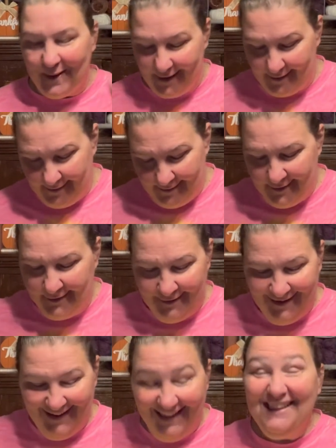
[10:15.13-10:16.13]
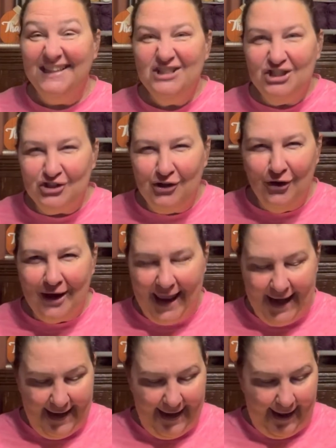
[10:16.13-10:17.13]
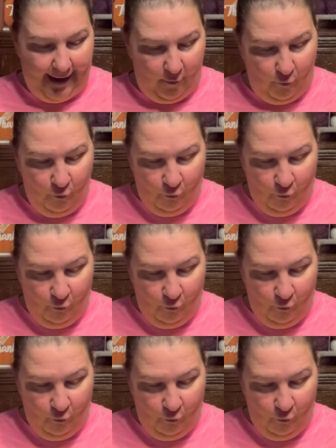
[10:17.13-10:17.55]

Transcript: it. Let's just look at it now.